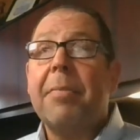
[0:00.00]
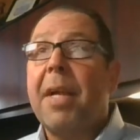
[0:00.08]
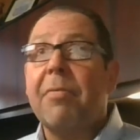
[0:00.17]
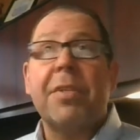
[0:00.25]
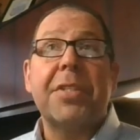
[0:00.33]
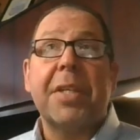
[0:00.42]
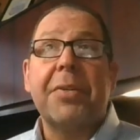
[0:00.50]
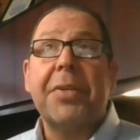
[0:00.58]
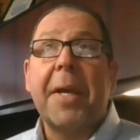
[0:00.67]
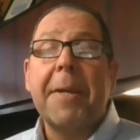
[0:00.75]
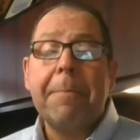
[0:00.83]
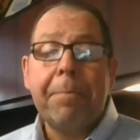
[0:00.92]
every single
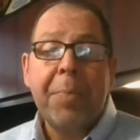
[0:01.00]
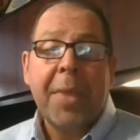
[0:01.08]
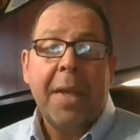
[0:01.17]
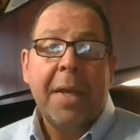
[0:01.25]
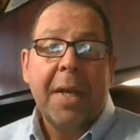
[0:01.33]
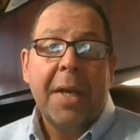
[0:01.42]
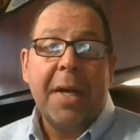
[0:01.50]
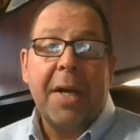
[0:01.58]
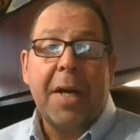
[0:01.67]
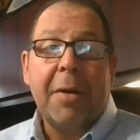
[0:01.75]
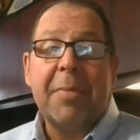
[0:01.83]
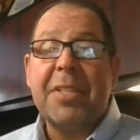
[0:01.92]
day.
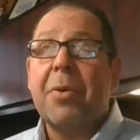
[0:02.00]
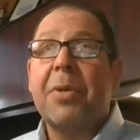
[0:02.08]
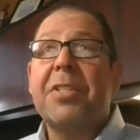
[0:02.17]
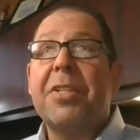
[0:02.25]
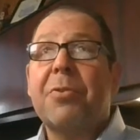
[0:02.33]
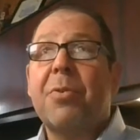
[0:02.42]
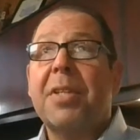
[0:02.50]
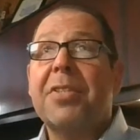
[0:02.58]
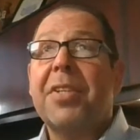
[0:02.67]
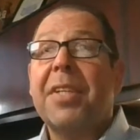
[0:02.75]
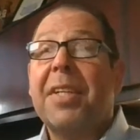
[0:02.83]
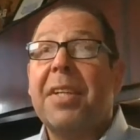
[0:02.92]
It's always
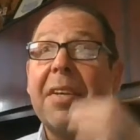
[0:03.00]
interesting